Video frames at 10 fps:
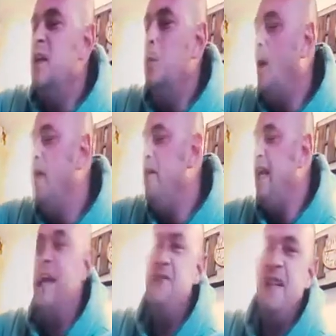One thing
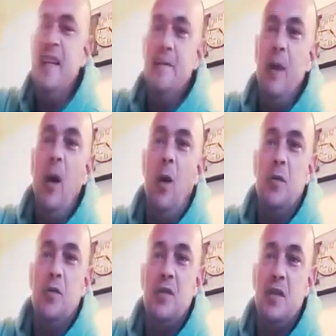left in the
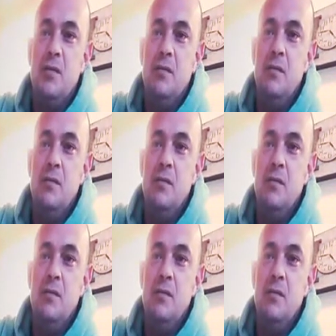box.